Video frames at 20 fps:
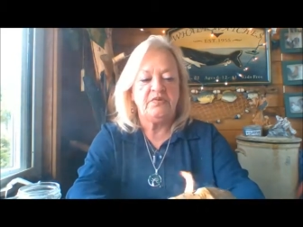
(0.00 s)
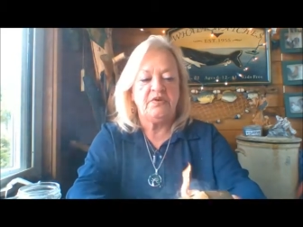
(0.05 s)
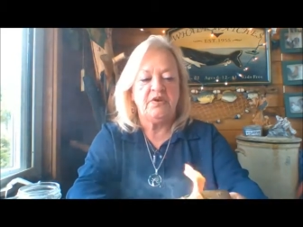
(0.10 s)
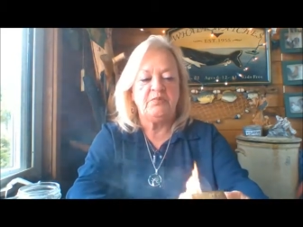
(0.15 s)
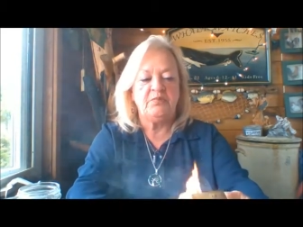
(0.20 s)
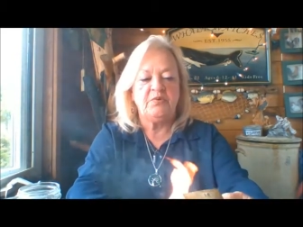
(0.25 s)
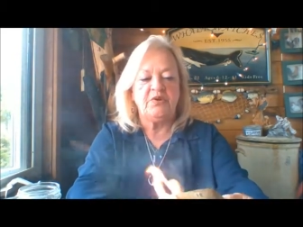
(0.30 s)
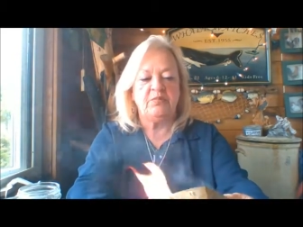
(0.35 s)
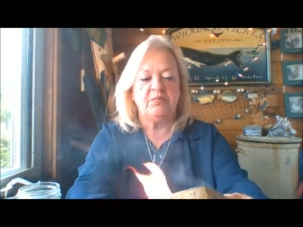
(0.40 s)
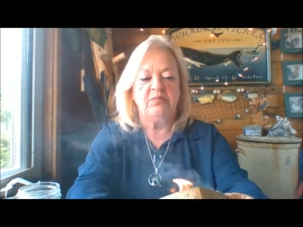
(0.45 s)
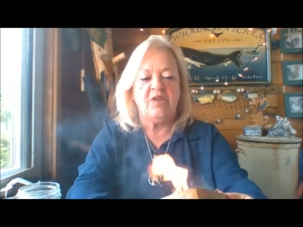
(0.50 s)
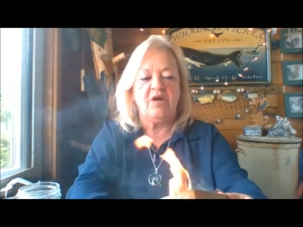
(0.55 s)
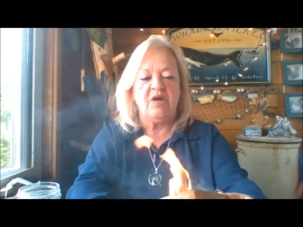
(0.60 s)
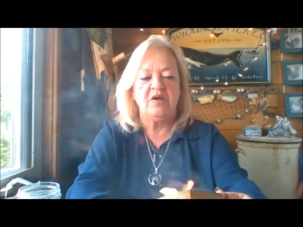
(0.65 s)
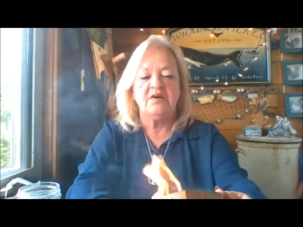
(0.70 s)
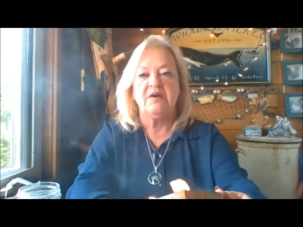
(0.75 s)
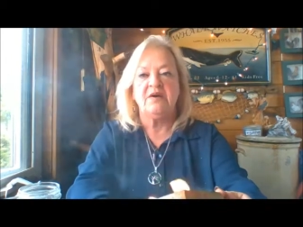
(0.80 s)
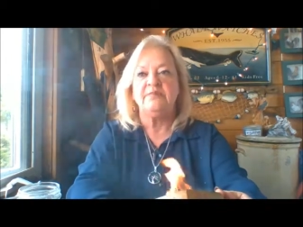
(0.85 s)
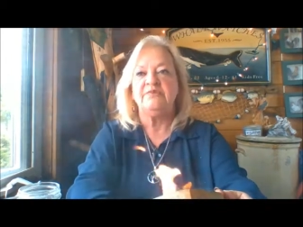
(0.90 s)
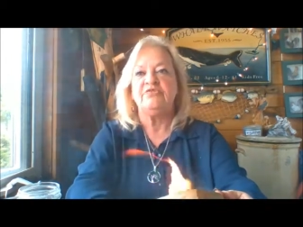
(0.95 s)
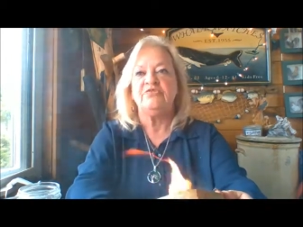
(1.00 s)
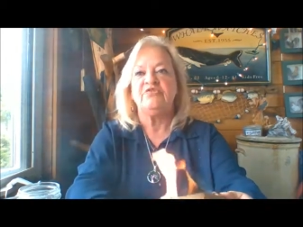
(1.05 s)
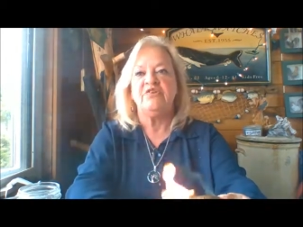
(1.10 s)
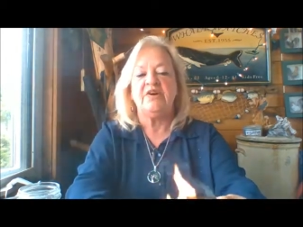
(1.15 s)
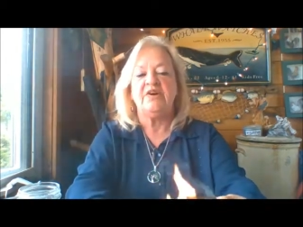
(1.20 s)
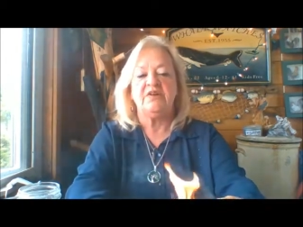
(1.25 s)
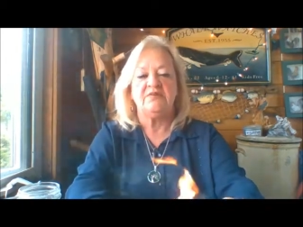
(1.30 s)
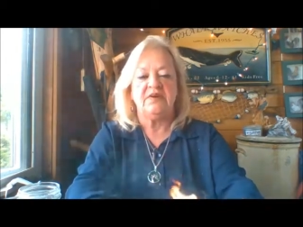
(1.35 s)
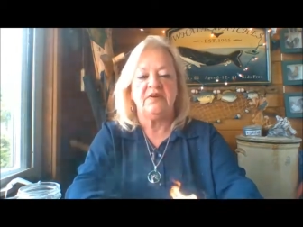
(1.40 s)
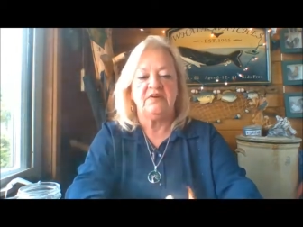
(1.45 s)
I put a block up and she
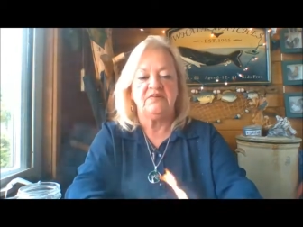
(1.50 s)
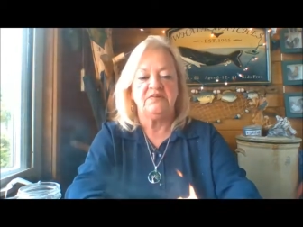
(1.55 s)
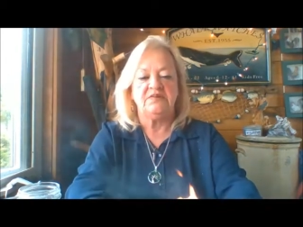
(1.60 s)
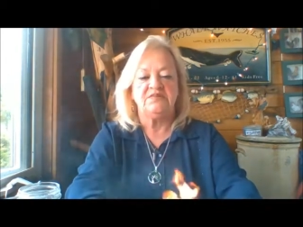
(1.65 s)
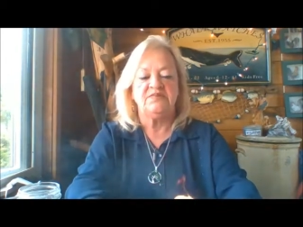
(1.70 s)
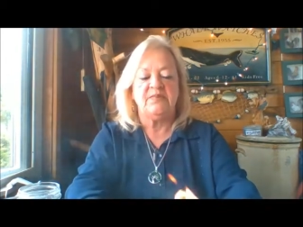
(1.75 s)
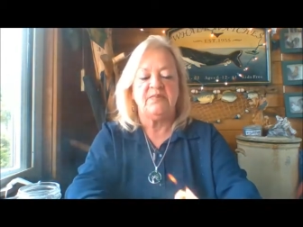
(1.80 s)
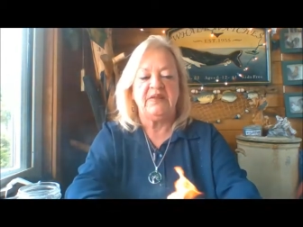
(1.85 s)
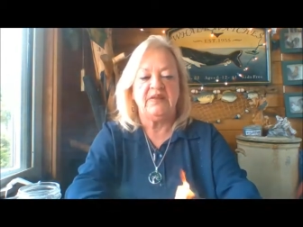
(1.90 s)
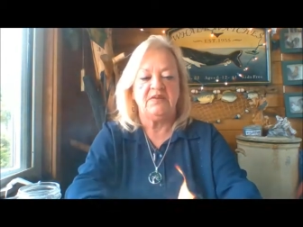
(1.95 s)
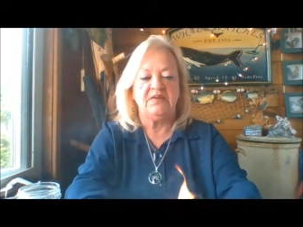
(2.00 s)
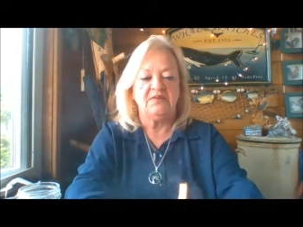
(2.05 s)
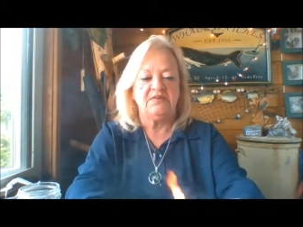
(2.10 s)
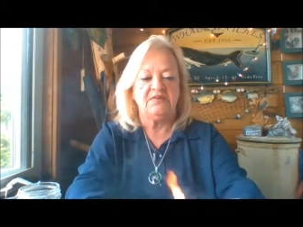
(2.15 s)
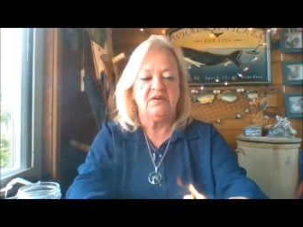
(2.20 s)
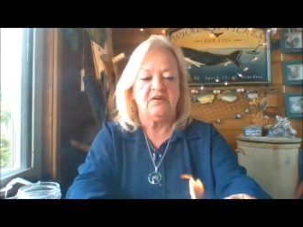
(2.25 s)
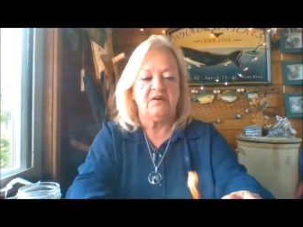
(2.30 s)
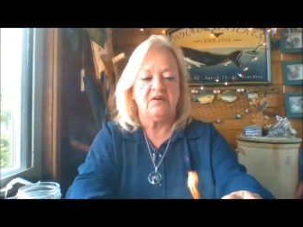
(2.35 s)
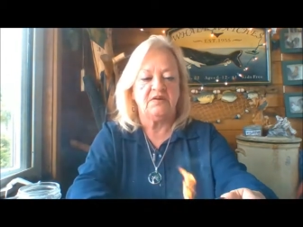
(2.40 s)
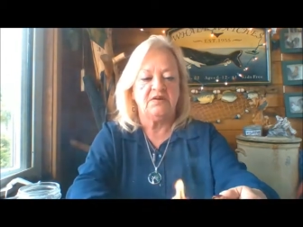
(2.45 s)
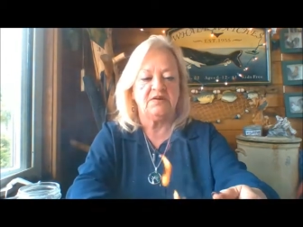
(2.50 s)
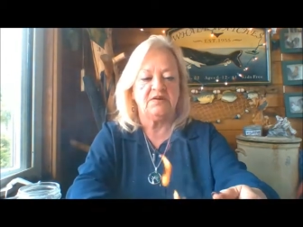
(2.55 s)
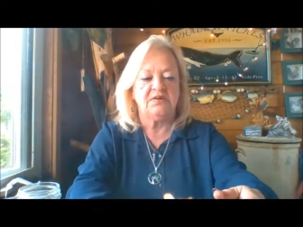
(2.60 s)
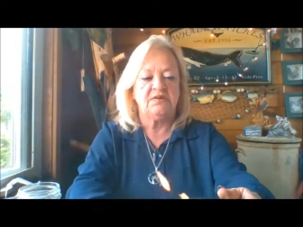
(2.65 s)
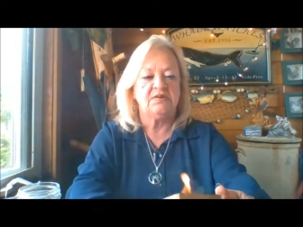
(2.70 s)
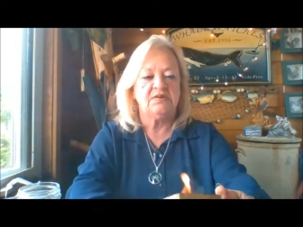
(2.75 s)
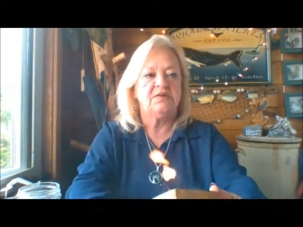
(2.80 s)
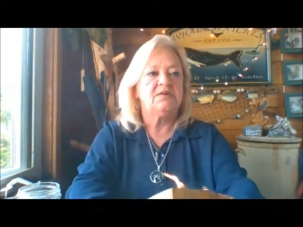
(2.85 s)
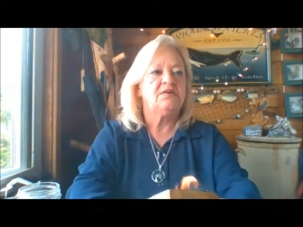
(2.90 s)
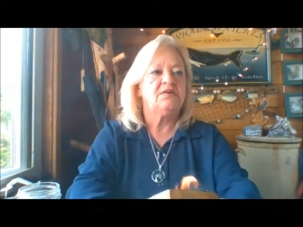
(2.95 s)
got around it. It's my little dog.
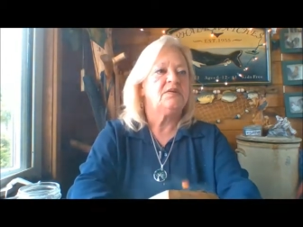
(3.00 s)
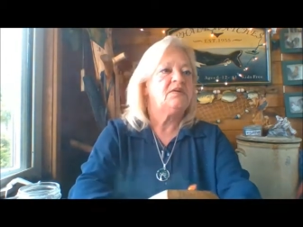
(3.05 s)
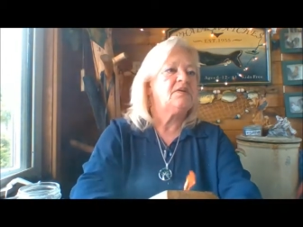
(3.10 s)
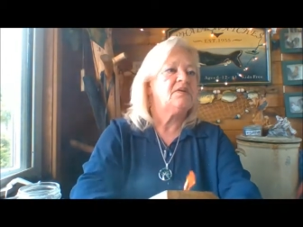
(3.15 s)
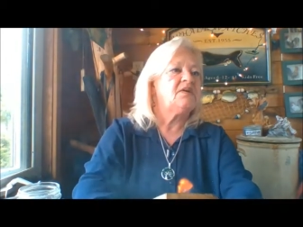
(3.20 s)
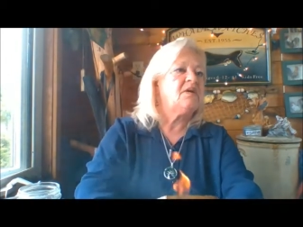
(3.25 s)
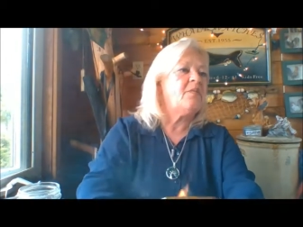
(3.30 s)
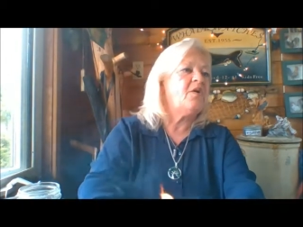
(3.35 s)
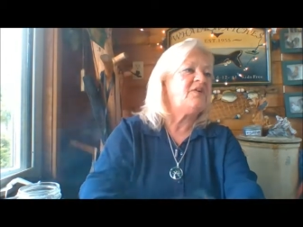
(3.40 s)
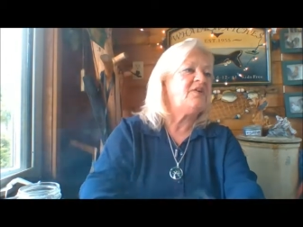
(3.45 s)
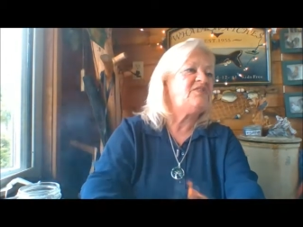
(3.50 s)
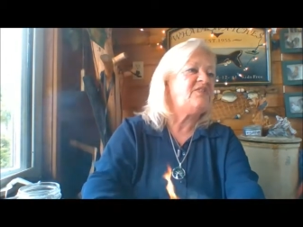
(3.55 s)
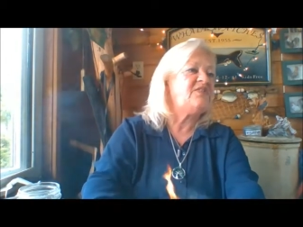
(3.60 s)
Come on,